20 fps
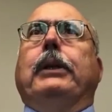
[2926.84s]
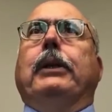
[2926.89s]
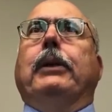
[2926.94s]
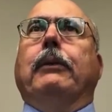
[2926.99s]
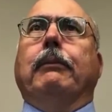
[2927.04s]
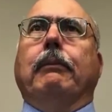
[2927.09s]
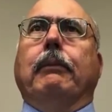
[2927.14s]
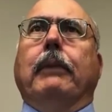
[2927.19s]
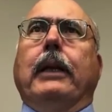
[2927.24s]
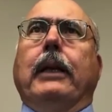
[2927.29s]

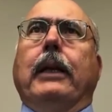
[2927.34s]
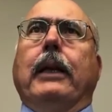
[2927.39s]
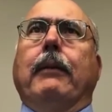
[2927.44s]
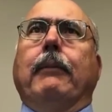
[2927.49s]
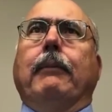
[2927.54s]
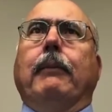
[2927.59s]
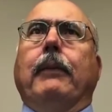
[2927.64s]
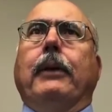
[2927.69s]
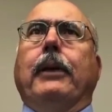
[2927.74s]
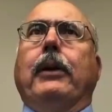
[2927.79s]
know, and
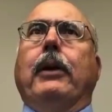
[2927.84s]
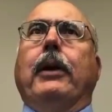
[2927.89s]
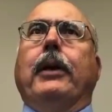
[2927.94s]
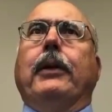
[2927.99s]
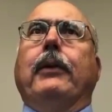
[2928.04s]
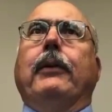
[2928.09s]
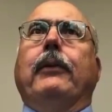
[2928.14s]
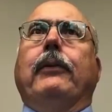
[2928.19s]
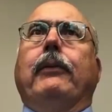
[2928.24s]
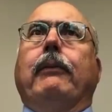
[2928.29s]
I'm, you know, I
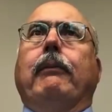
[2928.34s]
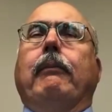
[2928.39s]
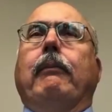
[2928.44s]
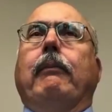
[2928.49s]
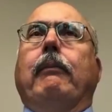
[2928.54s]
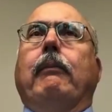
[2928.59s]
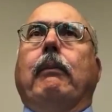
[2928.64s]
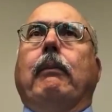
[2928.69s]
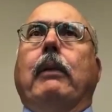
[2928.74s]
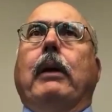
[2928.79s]
just,
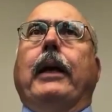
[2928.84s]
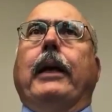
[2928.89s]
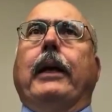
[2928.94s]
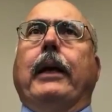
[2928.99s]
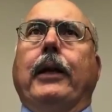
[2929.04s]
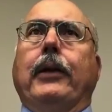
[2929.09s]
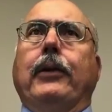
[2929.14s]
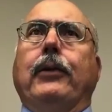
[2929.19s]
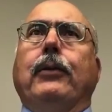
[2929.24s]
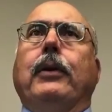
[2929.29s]

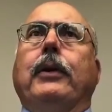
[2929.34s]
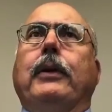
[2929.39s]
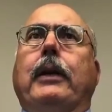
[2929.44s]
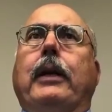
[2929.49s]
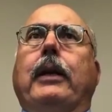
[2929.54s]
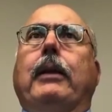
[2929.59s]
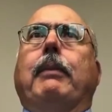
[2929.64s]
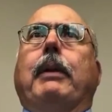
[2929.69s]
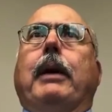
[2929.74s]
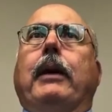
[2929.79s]
I, I do
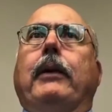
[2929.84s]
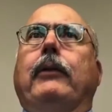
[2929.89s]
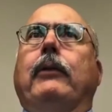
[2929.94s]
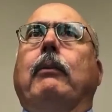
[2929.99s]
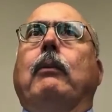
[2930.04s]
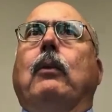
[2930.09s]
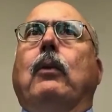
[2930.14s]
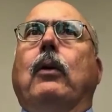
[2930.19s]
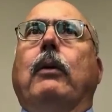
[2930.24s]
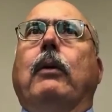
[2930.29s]
intend to buy
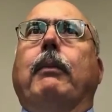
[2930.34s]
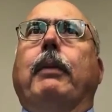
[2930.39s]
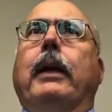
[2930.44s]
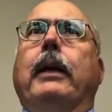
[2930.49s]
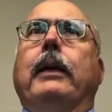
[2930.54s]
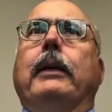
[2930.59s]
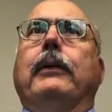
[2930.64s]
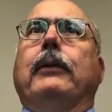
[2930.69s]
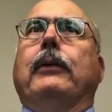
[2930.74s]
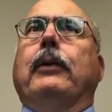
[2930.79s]
some more, but I
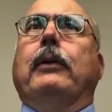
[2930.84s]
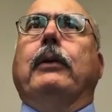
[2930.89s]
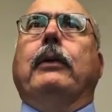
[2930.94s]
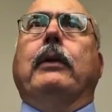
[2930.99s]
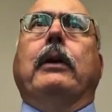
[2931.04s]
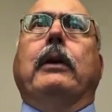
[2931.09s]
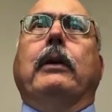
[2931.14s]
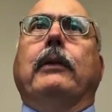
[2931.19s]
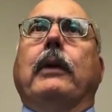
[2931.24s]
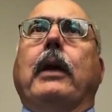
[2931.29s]
just couldn't
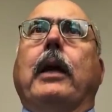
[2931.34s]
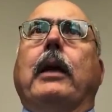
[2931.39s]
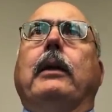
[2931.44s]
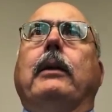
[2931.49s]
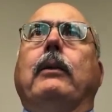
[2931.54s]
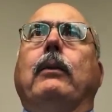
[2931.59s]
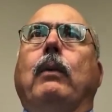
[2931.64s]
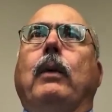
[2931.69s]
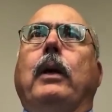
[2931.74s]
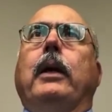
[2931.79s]
tell you
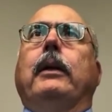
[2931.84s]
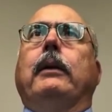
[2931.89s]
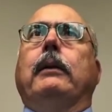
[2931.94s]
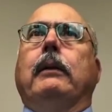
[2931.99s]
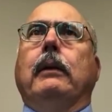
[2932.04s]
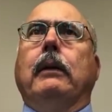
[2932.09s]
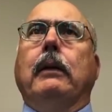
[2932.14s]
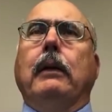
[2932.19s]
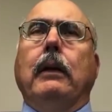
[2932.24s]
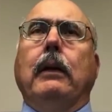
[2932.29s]
exactly when.
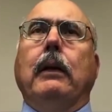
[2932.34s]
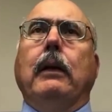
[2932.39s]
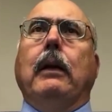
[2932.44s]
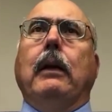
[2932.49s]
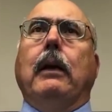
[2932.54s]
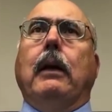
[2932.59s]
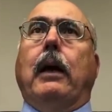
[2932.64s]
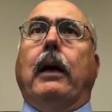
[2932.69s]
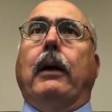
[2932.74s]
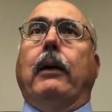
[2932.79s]

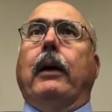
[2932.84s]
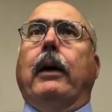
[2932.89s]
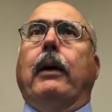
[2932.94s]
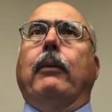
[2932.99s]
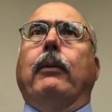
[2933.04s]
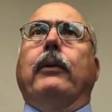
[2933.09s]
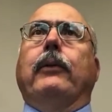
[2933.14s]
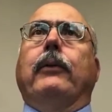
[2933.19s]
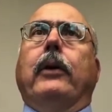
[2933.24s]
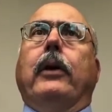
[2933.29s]
Mm-hmm. I, I
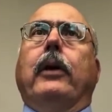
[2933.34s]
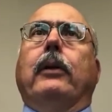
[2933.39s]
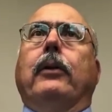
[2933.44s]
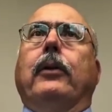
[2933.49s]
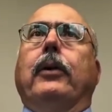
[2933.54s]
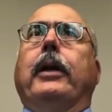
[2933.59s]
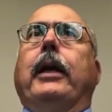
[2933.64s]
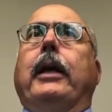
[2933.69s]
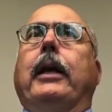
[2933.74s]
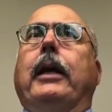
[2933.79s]
was uh,
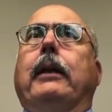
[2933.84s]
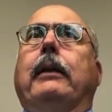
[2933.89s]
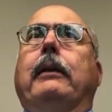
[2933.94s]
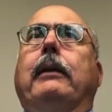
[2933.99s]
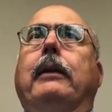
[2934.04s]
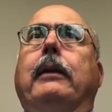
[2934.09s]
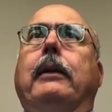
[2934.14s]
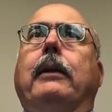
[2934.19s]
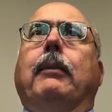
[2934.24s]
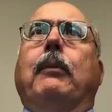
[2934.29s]
looking at
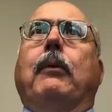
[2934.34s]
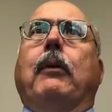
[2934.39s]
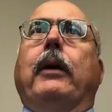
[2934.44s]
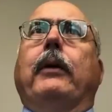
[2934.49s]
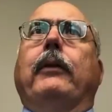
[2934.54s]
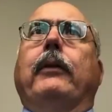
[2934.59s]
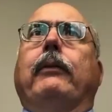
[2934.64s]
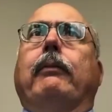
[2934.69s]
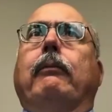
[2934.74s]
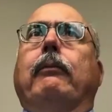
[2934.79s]
the, the
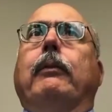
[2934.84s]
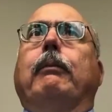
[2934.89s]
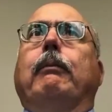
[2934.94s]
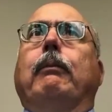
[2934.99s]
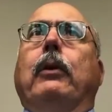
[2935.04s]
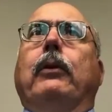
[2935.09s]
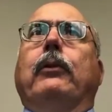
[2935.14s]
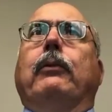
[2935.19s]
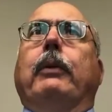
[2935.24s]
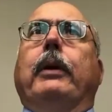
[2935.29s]
price
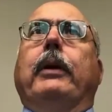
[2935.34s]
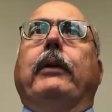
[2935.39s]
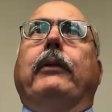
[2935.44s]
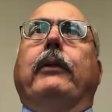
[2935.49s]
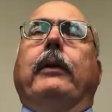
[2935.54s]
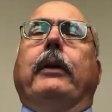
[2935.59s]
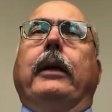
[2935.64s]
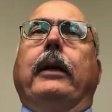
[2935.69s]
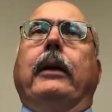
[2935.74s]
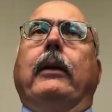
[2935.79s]
most
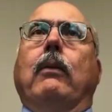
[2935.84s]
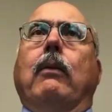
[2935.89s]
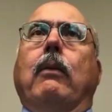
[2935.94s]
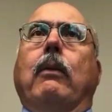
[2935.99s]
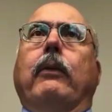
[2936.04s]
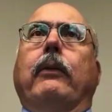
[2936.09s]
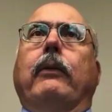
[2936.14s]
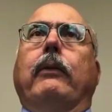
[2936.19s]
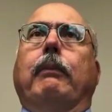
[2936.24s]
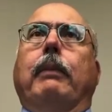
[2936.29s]
recently, and of
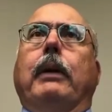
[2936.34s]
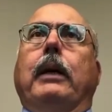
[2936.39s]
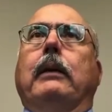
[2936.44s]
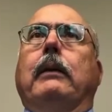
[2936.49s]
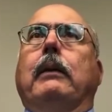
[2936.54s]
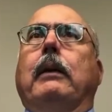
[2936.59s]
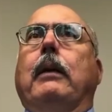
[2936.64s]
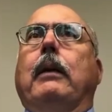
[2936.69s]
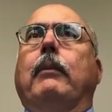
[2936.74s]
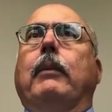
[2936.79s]
course, by the
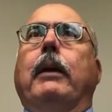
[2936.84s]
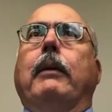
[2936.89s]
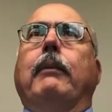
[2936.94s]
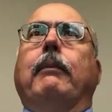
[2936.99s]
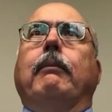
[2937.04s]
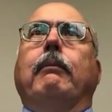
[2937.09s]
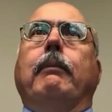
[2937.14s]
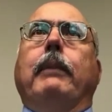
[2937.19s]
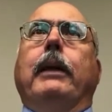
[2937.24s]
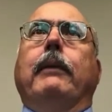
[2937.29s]
time I
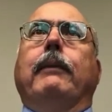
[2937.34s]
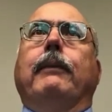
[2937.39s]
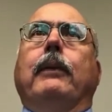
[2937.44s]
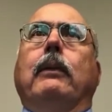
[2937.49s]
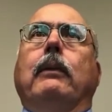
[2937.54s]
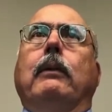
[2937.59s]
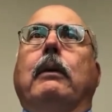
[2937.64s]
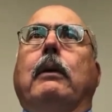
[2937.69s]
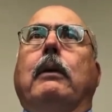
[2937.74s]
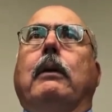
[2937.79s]
made a
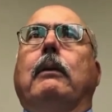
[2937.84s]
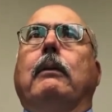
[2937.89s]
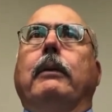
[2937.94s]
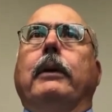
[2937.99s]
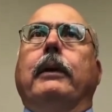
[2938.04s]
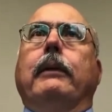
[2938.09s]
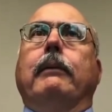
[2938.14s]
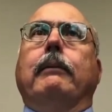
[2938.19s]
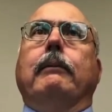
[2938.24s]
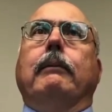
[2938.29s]
phone call, we
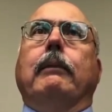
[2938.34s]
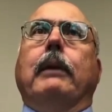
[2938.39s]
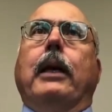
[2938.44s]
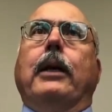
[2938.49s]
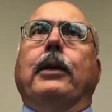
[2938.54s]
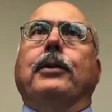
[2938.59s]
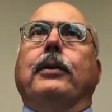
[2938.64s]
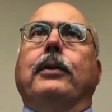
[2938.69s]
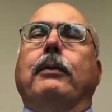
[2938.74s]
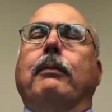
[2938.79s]

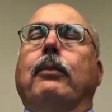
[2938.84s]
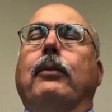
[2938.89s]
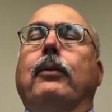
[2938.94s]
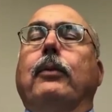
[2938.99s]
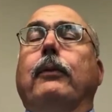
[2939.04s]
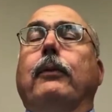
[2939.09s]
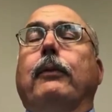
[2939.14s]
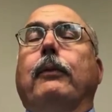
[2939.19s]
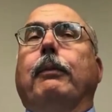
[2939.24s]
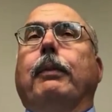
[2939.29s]
actually
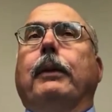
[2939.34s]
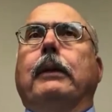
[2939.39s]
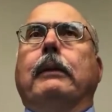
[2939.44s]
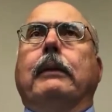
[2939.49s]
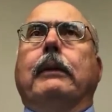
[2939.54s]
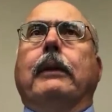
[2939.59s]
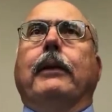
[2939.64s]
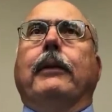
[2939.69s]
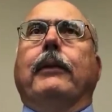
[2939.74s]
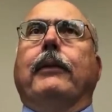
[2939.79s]
improved, but
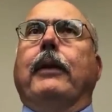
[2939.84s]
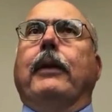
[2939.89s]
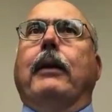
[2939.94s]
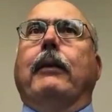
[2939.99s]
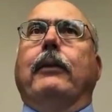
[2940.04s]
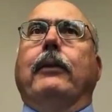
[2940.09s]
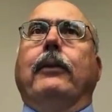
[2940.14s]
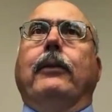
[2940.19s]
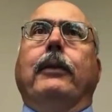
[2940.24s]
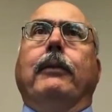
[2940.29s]
that's
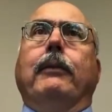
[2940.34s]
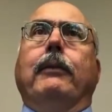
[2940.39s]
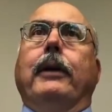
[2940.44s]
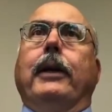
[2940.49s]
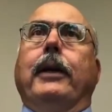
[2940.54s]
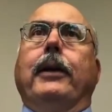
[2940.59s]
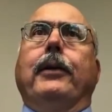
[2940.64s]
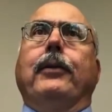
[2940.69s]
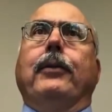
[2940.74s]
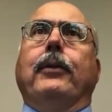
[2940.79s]
not doing
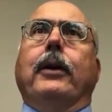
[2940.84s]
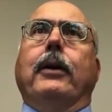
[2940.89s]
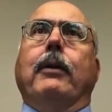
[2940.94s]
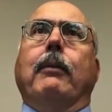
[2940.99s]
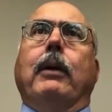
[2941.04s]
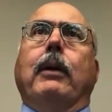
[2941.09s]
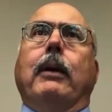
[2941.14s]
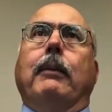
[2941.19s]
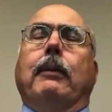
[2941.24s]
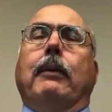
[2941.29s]
any doing on
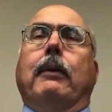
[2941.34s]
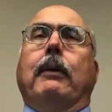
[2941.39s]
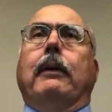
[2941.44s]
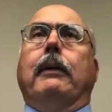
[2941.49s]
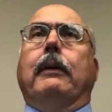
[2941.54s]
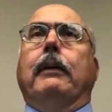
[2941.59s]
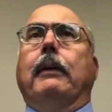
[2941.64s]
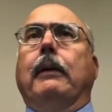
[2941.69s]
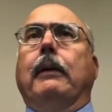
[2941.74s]
my part.